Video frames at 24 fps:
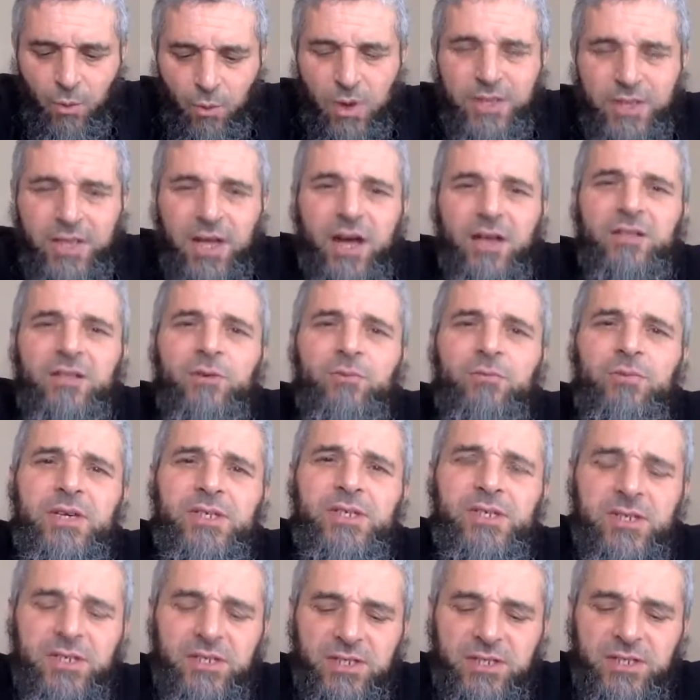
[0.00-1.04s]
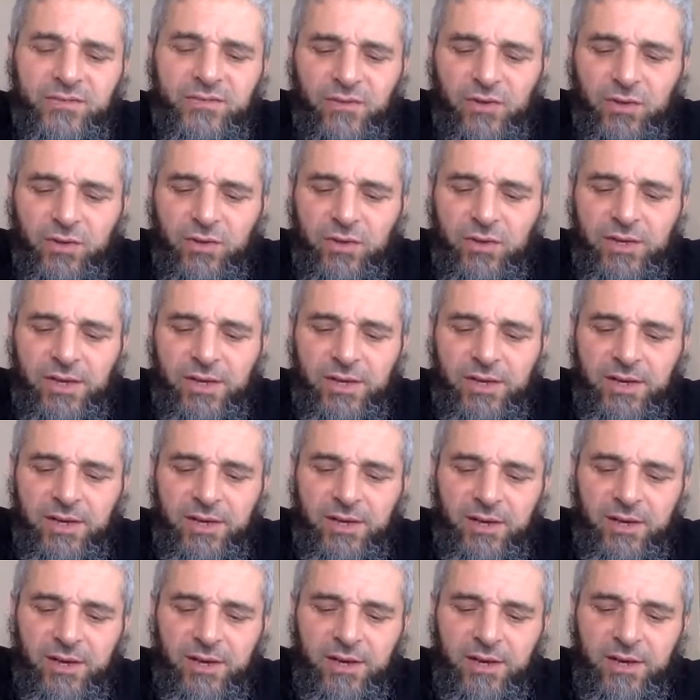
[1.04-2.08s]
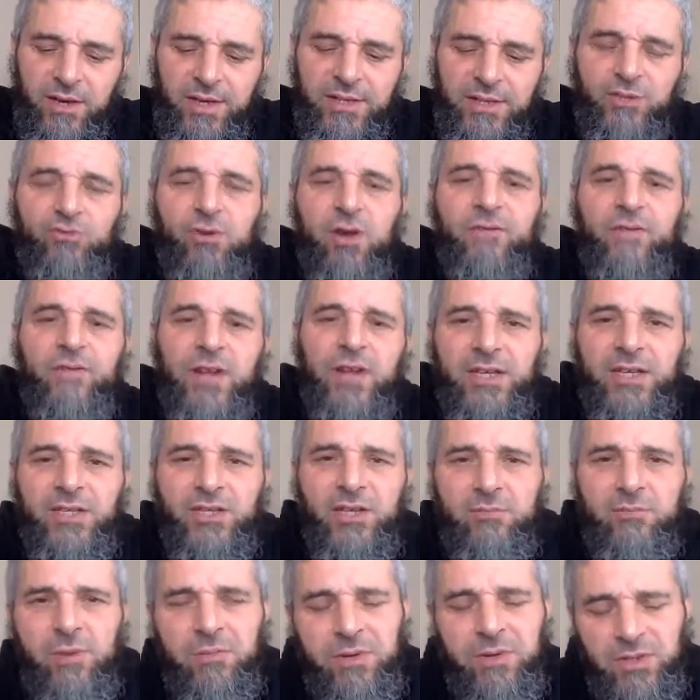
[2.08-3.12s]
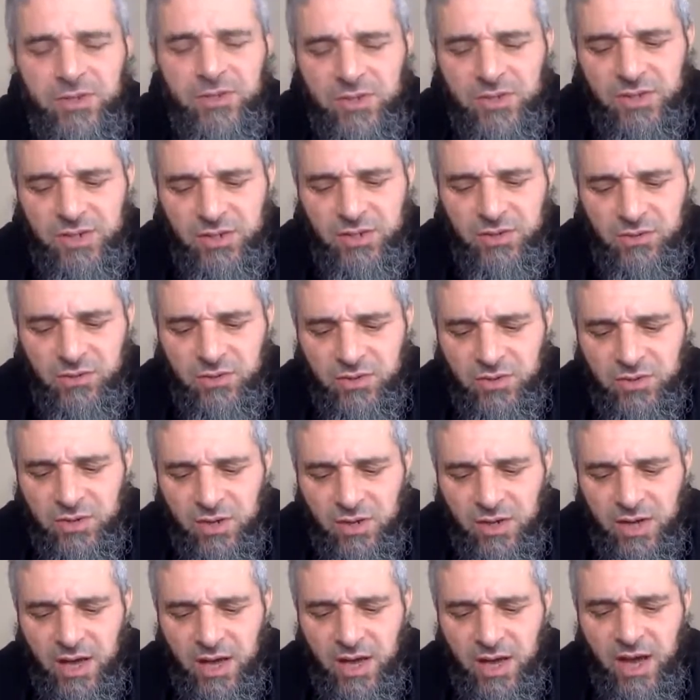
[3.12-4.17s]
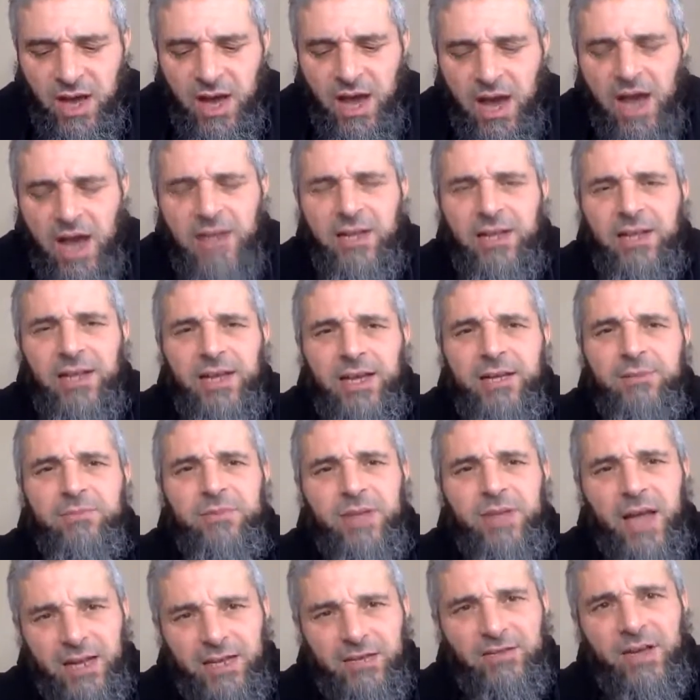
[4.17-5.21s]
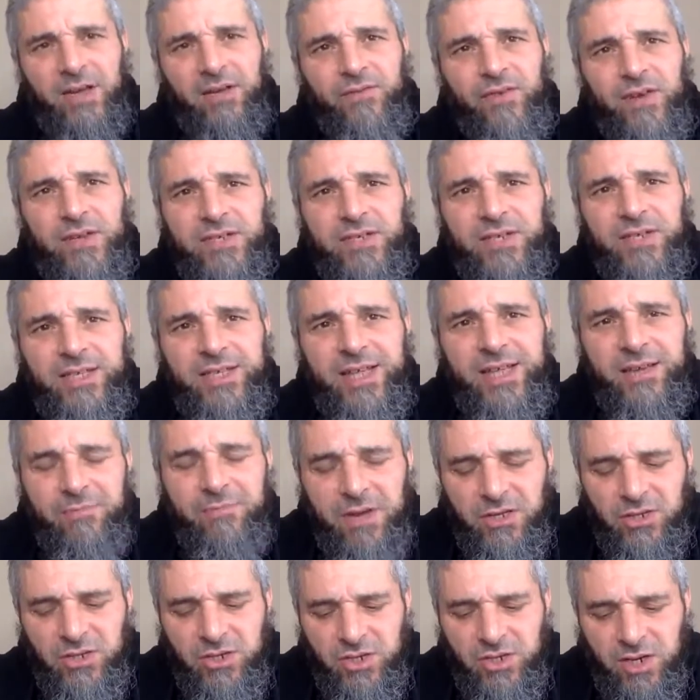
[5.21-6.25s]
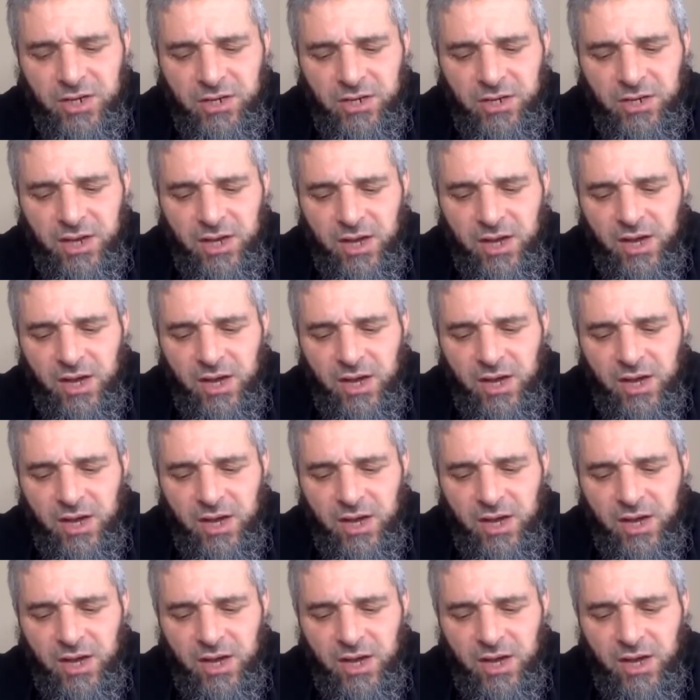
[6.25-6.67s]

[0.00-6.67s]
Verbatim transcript: What are the reasons for uh, its revelation, my brothers and sisters? Ahl al-Ilm, Ahl al-Tafasir, they mention